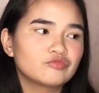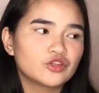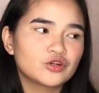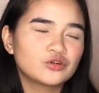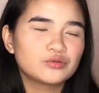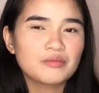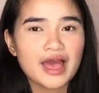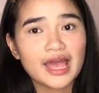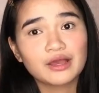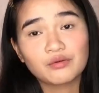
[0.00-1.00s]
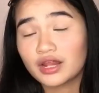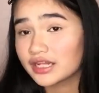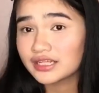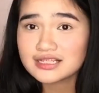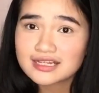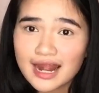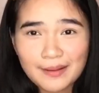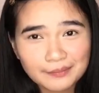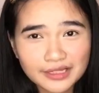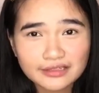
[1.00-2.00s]
Though my wallet isn't
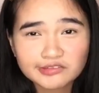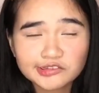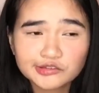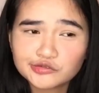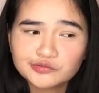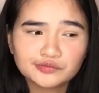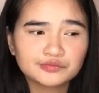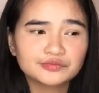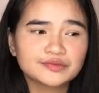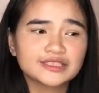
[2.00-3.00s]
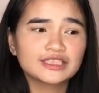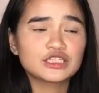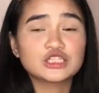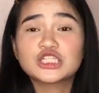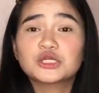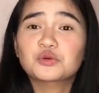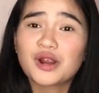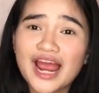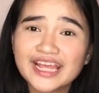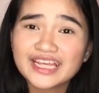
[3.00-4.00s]
happy. She
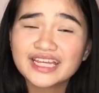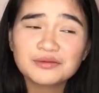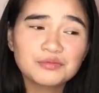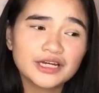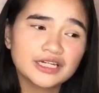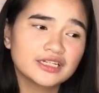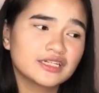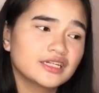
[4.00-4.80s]
crying, but